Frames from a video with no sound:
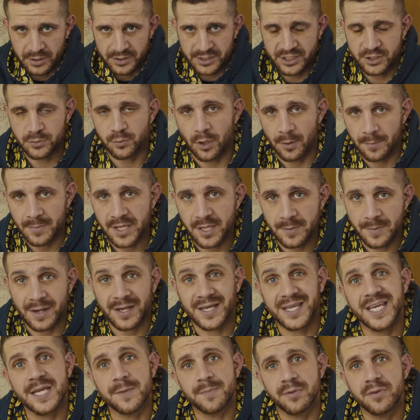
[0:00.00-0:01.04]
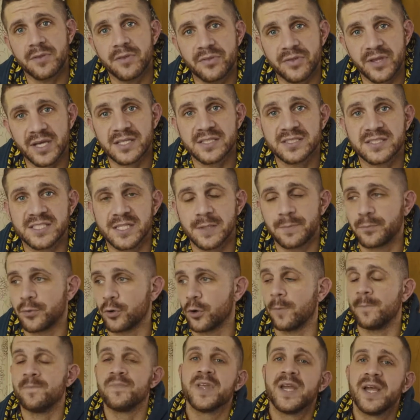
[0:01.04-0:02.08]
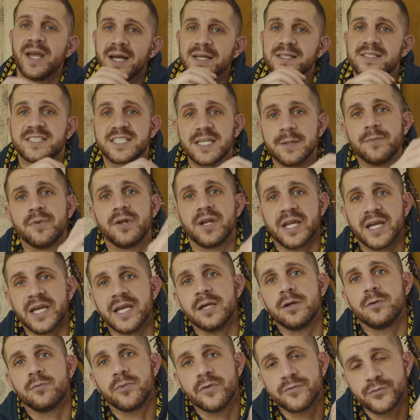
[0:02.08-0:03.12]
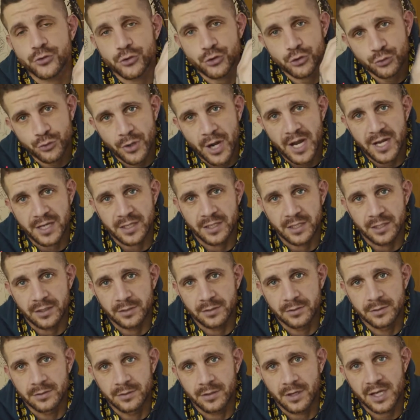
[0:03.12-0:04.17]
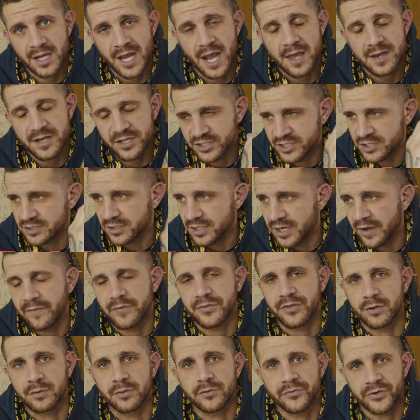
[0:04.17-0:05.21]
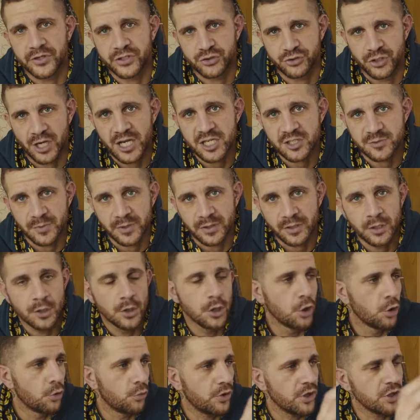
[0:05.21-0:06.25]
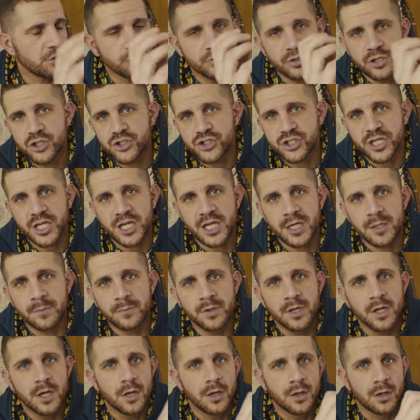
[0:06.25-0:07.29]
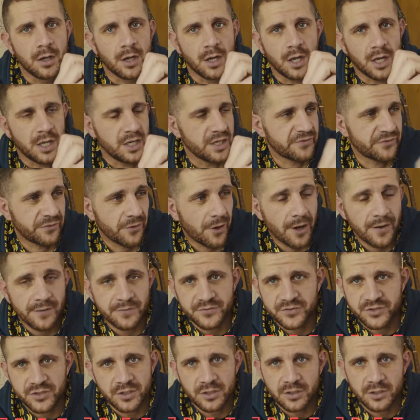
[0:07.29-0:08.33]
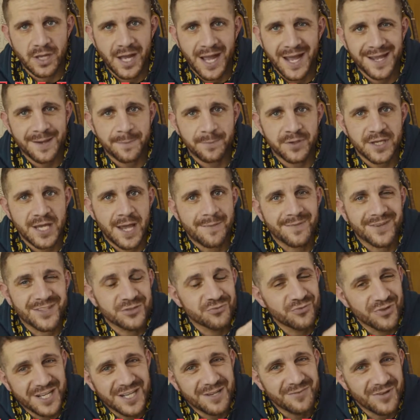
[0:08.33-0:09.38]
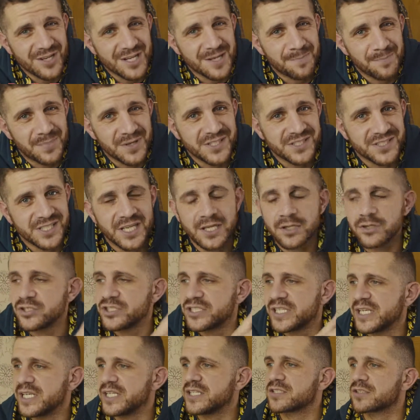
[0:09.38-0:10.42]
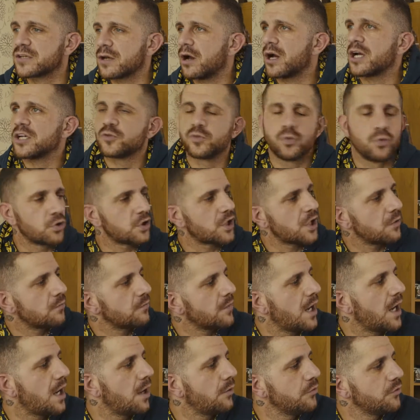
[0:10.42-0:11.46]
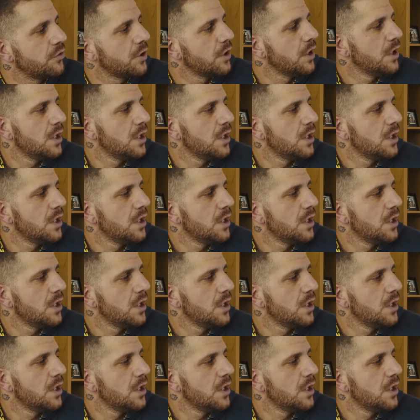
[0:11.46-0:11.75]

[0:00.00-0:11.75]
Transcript: This is what I mean about keeping things simple. Similarly with your training, okay, and this is another thing that frustrates me. When you're in the gym, it's 5 to 8 p.m. and it's really, really busy, and you see these guys walking around,